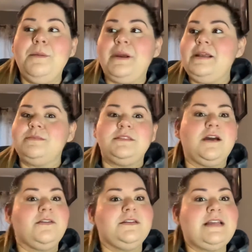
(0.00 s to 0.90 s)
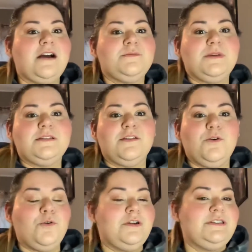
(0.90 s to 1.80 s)
but I'm stuck in this house because of the
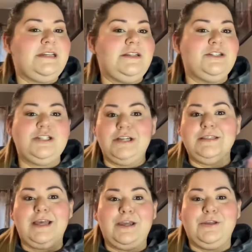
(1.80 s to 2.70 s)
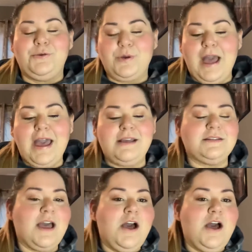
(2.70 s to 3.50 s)
quarantine, just like you guys.